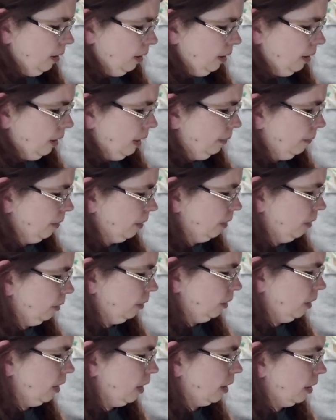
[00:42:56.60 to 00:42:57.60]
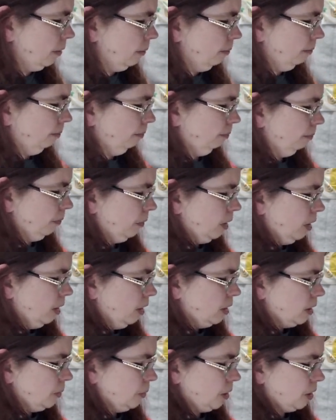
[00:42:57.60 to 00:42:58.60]
And that one goes there. So
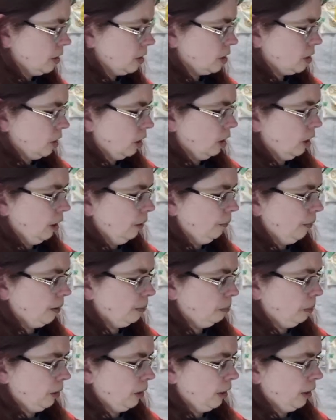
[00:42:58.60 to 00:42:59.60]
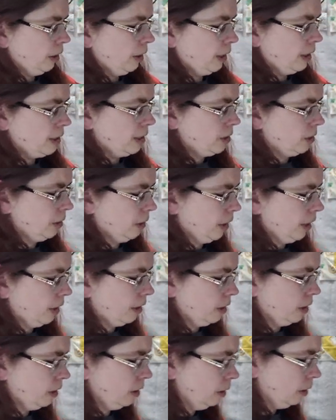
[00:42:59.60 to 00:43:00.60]
we're going to start off with putting these two
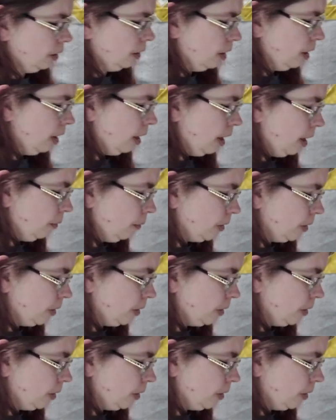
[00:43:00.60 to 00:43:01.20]
together. And